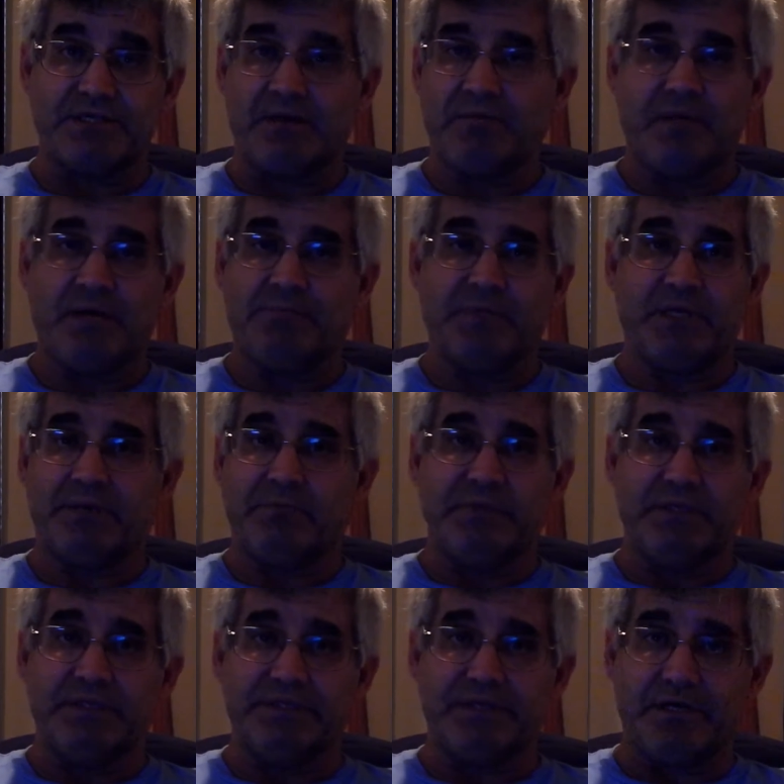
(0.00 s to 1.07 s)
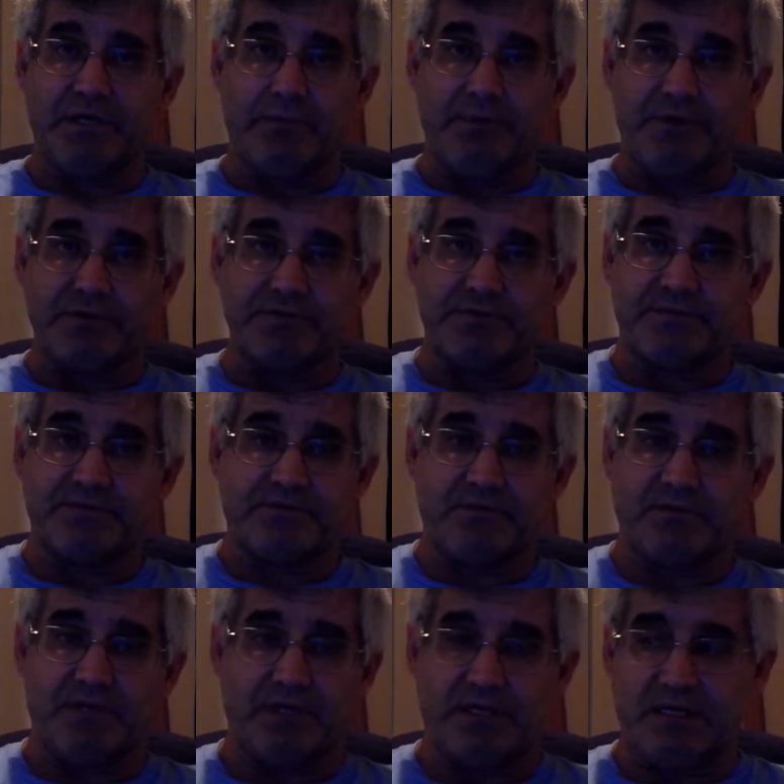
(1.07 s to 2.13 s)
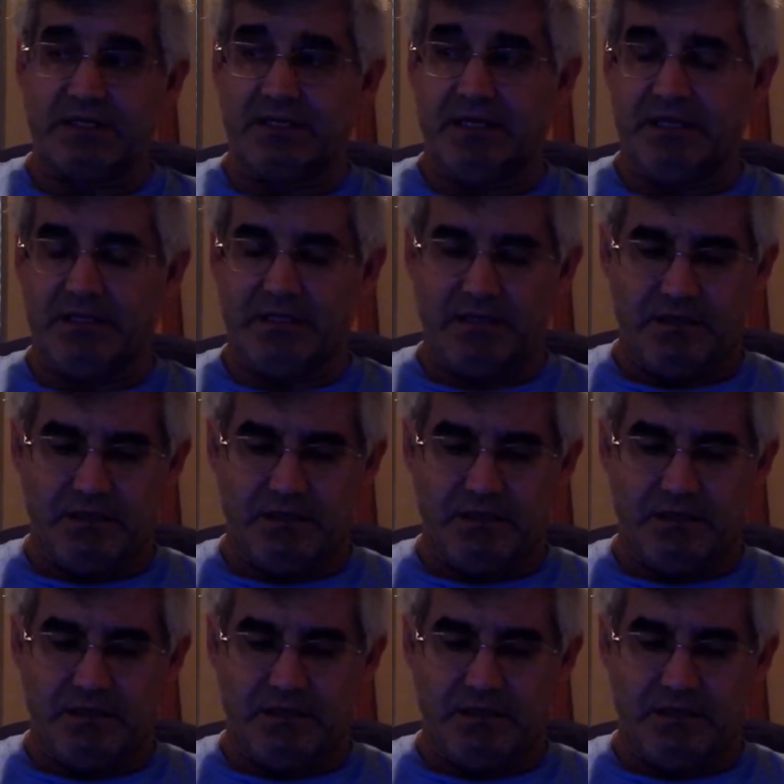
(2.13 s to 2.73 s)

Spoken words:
I'm not a military person, so I can't